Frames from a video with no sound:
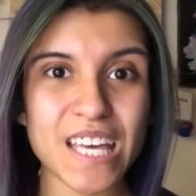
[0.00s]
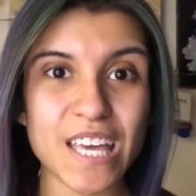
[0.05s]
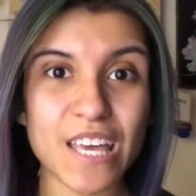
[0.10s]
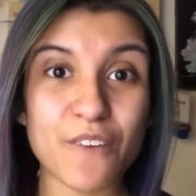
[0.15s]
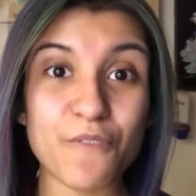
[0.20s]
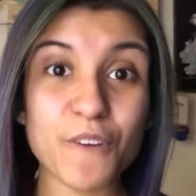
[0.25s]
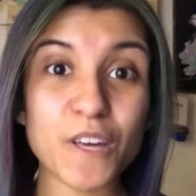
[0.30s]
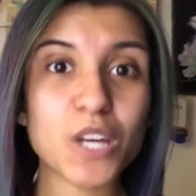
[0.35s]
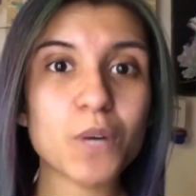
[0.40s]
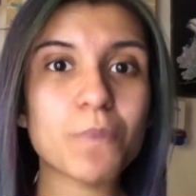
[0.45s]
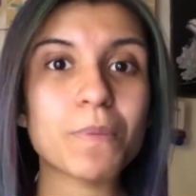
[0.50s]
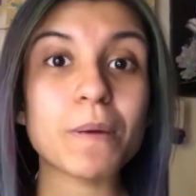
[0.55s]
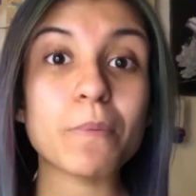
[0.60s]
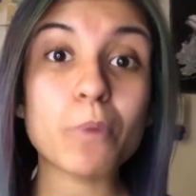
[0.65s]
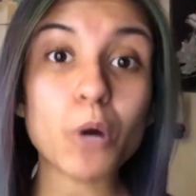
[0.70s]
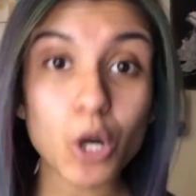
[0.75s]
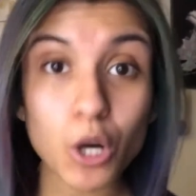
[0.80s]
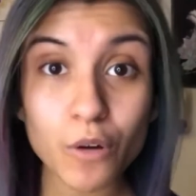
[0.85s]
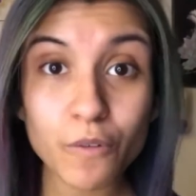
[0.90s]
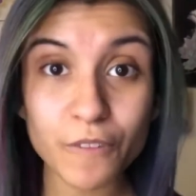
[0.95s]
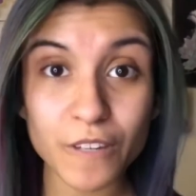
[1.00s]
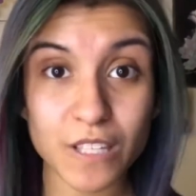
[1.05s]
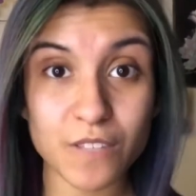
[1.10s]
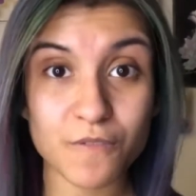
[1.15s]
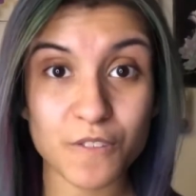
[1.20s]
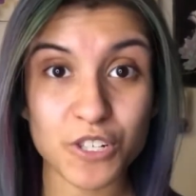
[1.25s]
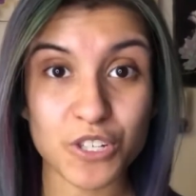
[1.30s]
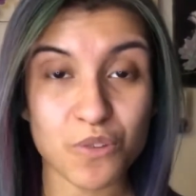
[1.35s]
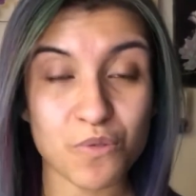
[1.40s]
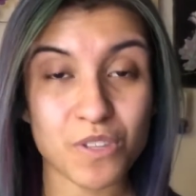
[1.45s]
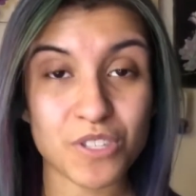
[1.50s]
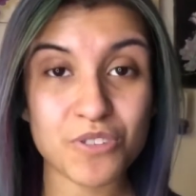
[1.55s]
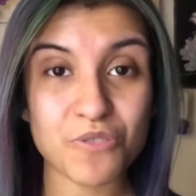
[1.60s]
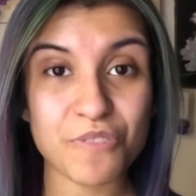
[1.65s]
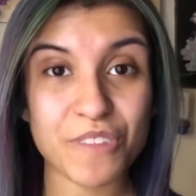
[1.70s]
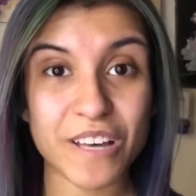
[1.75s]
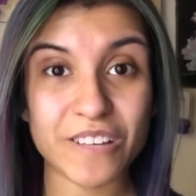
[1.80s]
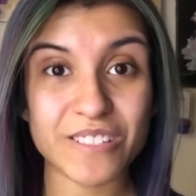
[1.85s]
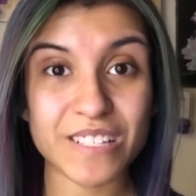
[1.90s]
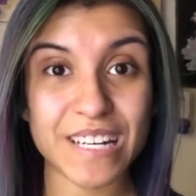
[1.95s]
If it could be perfect for you in
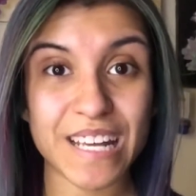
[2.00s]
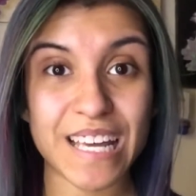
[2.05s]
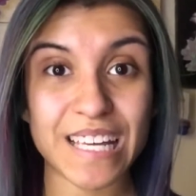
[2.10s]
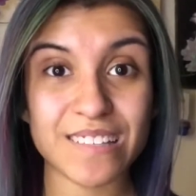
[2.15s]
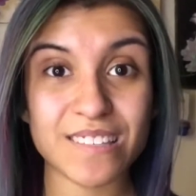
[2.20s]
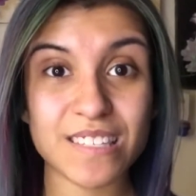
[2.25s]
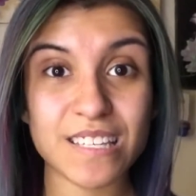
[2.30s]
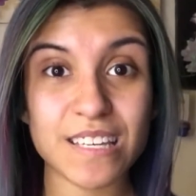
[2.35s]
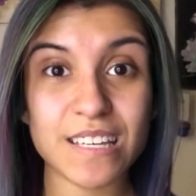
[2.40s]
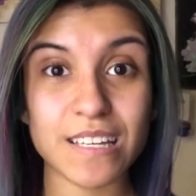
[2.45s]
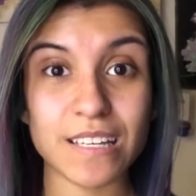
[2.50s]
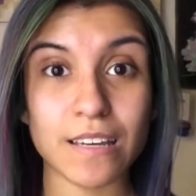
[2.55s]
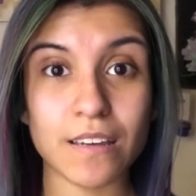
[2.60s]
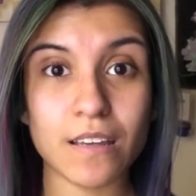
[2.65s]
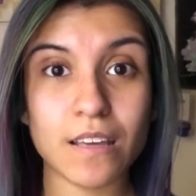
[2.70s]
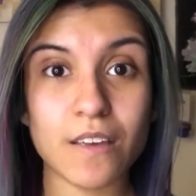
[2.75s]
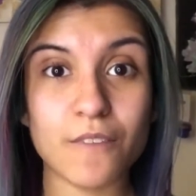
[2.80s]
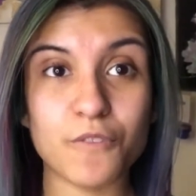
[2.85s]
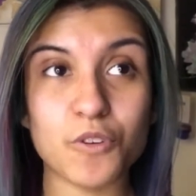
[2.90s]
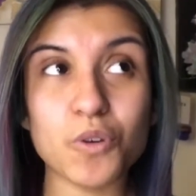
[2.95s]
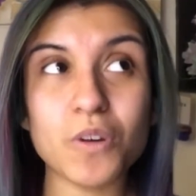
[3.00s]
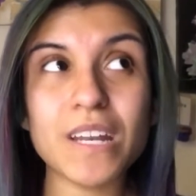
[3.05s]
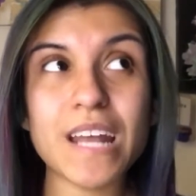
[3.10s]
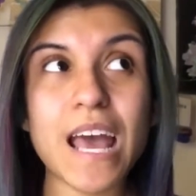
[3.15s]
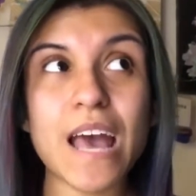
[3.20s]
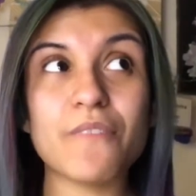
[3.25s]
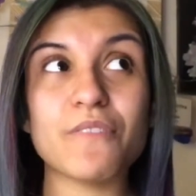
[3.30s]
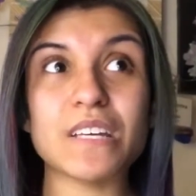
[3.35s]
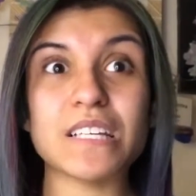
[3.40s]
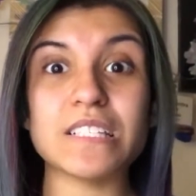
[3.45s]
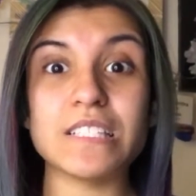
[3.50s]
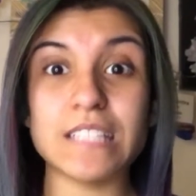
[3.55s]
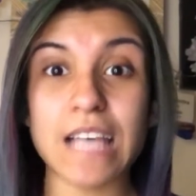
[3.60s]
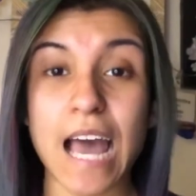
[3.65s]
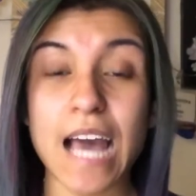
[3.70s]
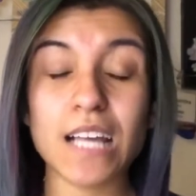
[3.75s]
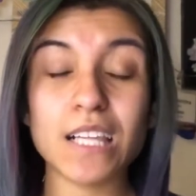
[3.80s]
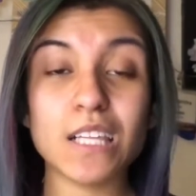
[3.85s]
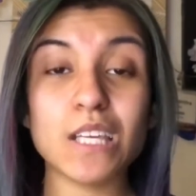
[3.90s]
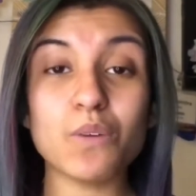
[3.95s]
2018, if you could have
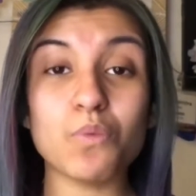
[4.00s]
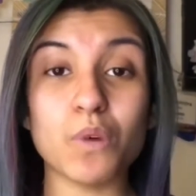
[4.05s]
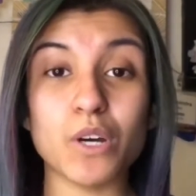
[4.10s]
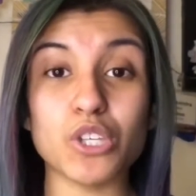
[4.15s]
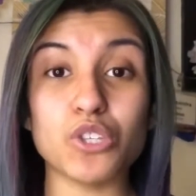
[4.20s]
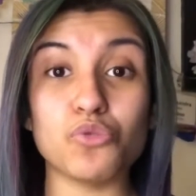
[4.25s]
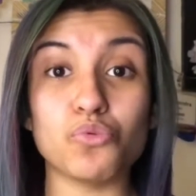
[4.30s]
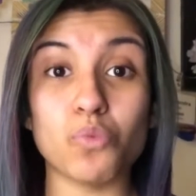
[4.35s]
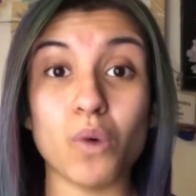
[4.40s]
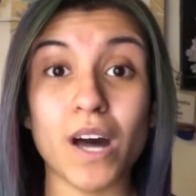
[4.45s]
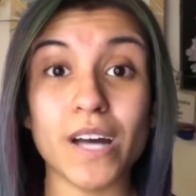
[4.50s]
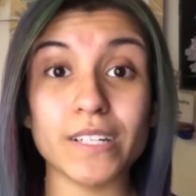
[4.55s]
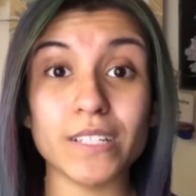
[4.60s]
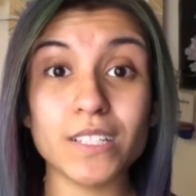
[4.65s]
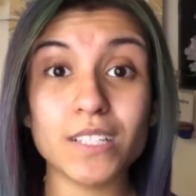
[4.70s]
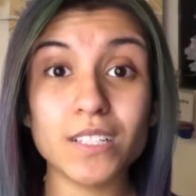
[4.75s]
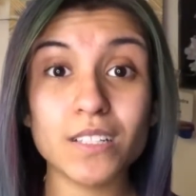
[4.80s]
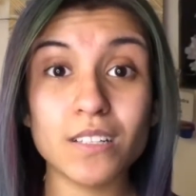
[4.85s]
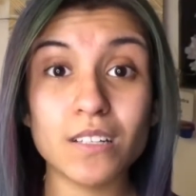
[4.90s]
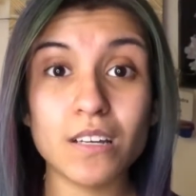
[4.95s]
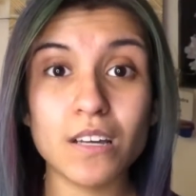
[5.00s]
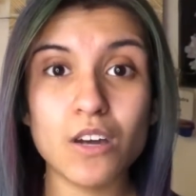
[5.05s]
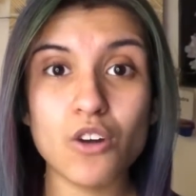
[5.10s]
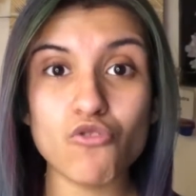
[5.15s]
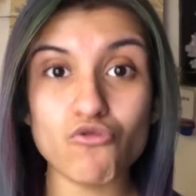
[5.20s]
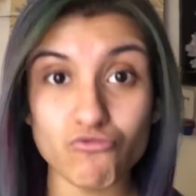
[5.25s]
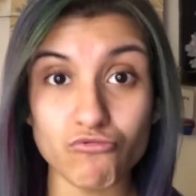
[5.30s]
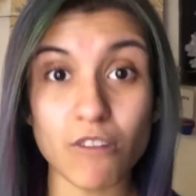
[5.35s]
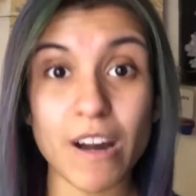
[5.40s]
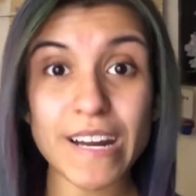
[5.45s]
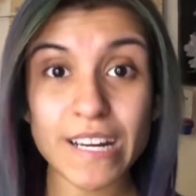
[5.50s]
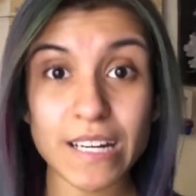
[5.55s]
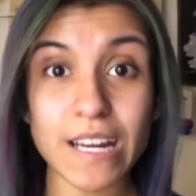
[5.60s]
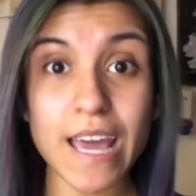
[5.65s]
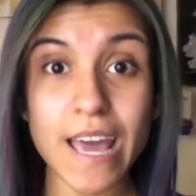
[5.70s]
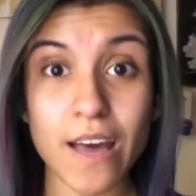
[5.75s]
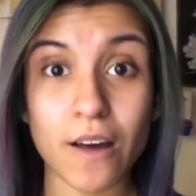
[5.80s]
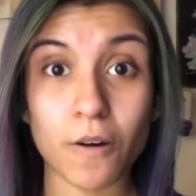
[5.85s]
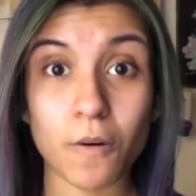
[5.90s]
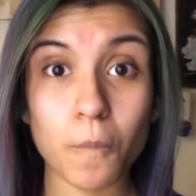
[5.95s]
exactly what you wanted right
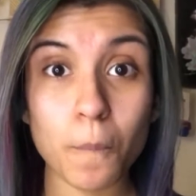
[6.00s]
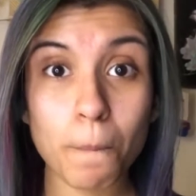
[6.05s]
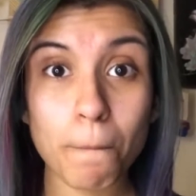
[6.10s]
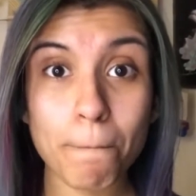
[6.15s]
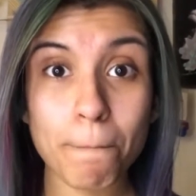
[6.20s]
now,